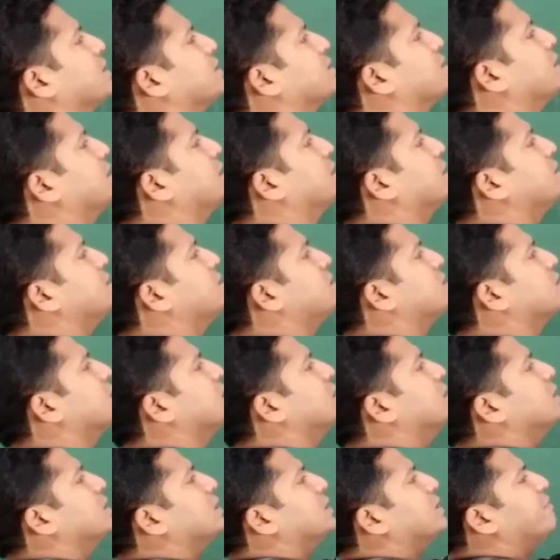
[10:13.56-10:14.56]
sentence,
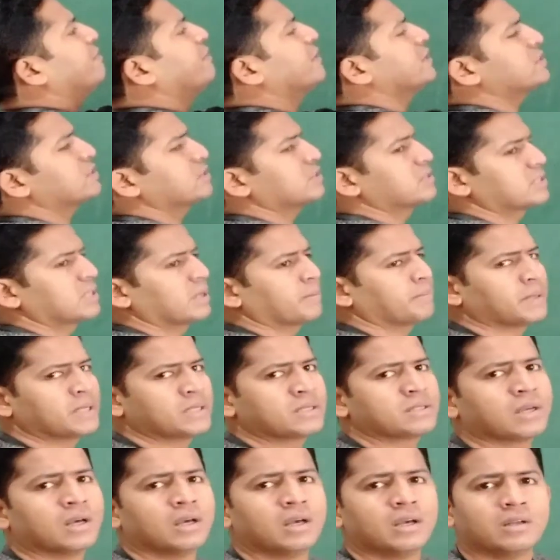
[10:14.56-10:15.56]
the first step
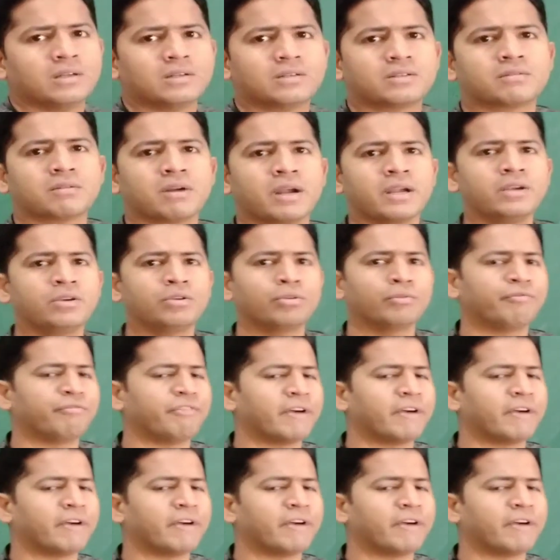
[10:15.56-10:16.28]
is try to